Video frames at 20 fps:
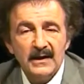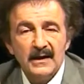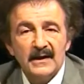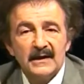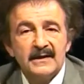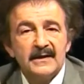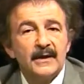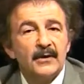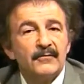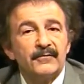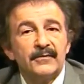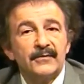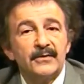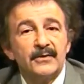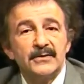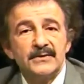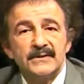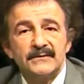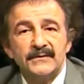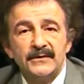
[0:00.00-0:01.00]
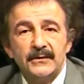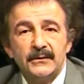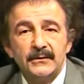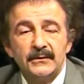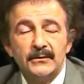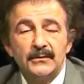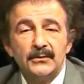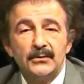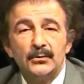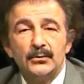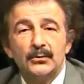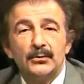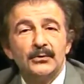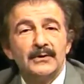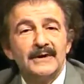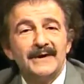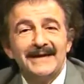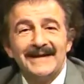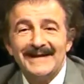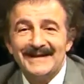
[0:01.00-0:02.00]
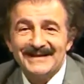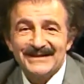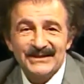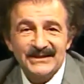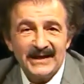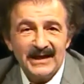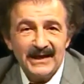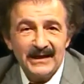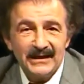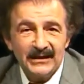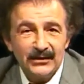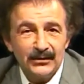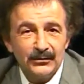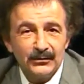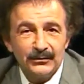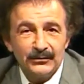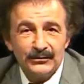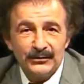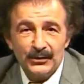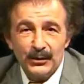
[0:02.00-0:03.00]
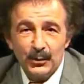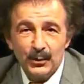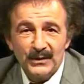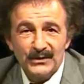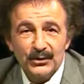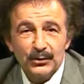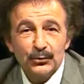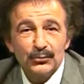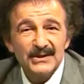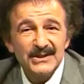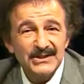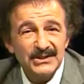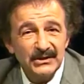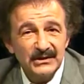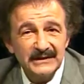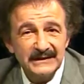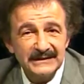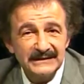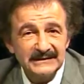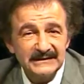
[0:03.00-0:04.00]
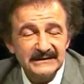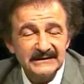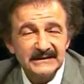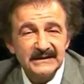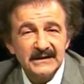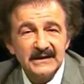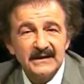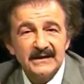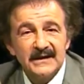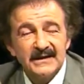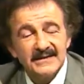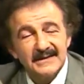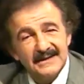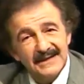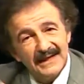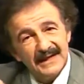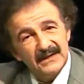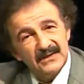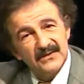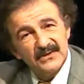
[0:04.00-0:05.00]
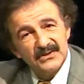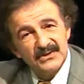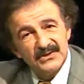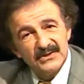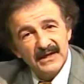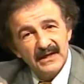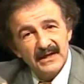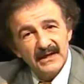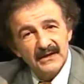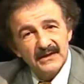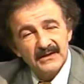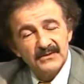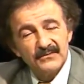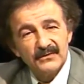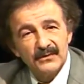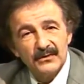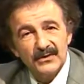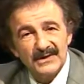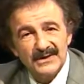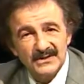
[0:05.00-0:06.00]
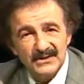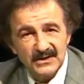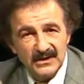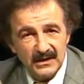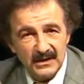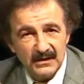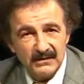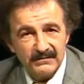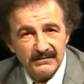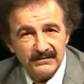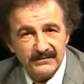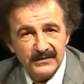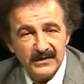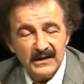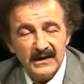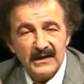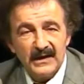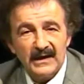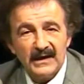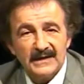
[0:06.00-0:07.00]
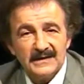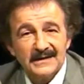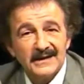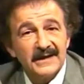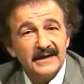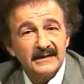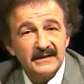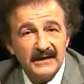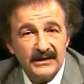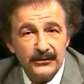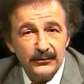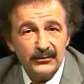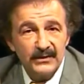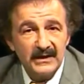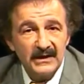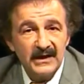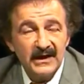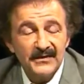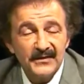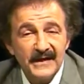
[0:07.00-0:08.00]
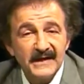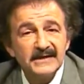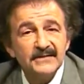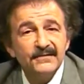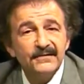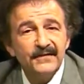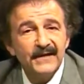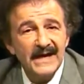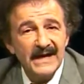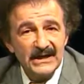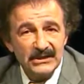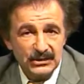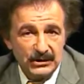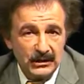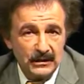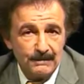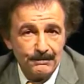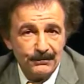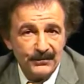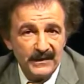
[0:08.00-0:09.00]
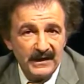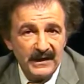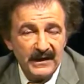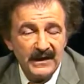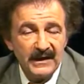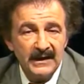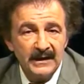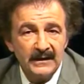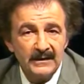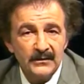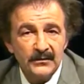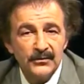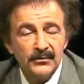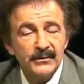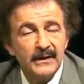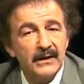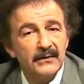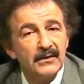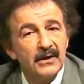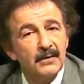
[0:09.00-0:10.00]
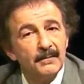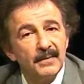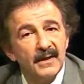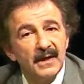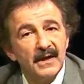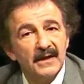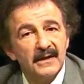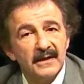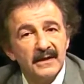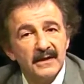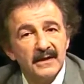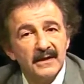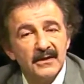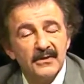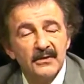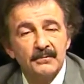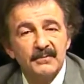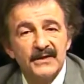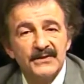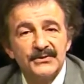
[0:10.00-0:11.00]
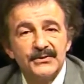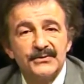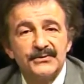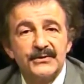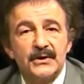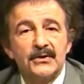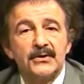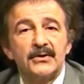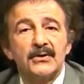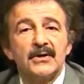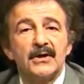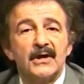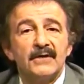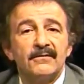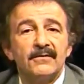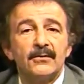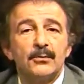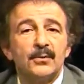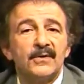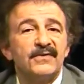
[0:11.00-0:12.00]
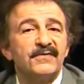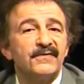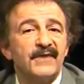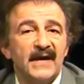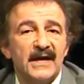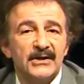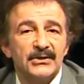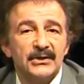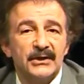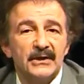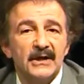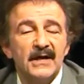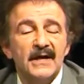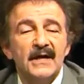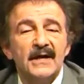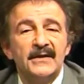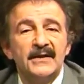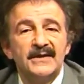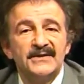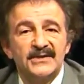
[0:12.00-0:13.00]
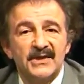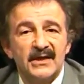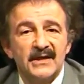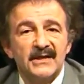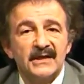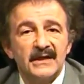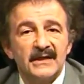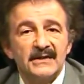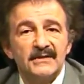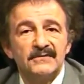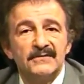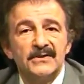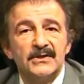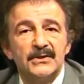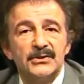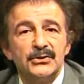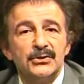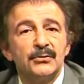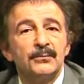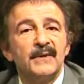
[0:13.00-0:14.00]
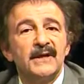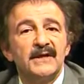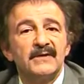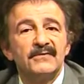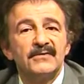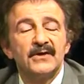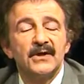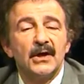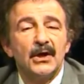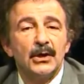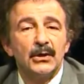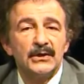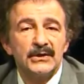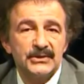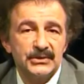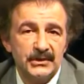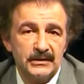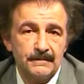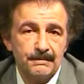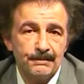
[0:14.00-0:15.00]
Now, for those of you who eat steak, you'll know what gristle is. That's the end of the steak. It's very tough. It's like leathery. That's fascia. And throughout our body, the muscles are covered with fascia. That's a connective tissue made of collagen.